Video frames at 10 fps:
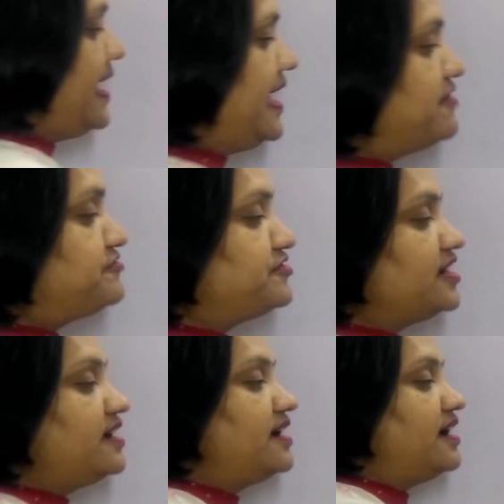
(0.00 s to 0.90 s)
if
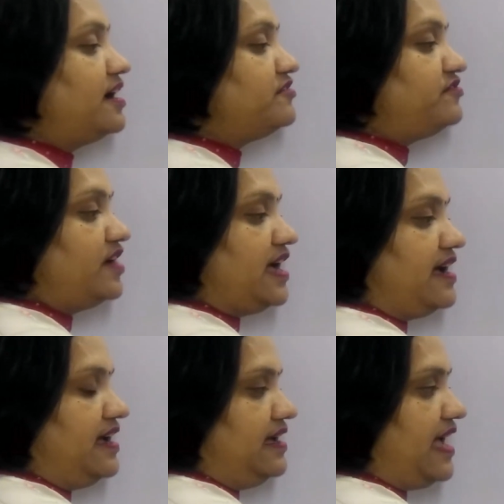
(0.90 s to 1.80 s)

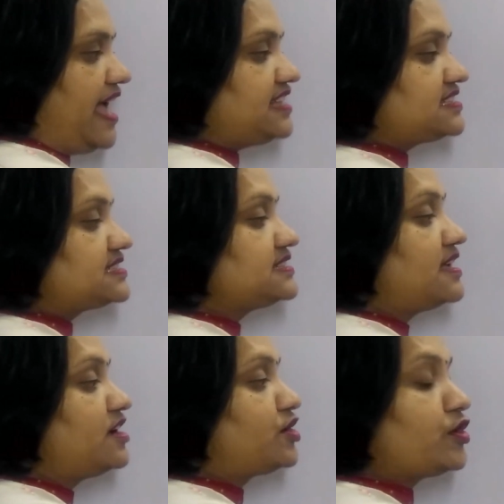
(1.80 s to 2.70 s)
x
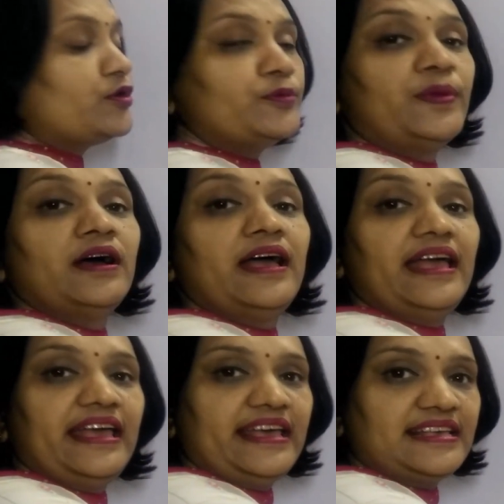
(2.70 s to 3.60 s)
cube
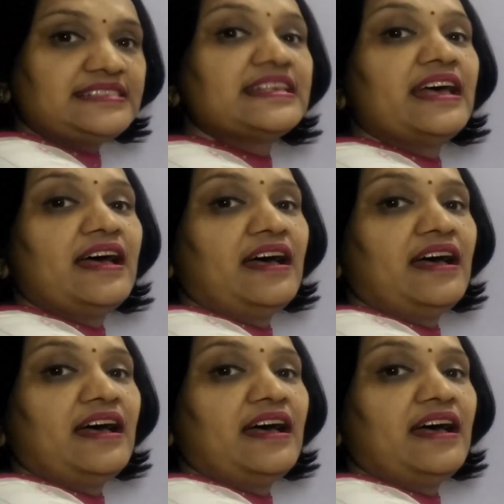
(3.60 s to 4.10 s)
is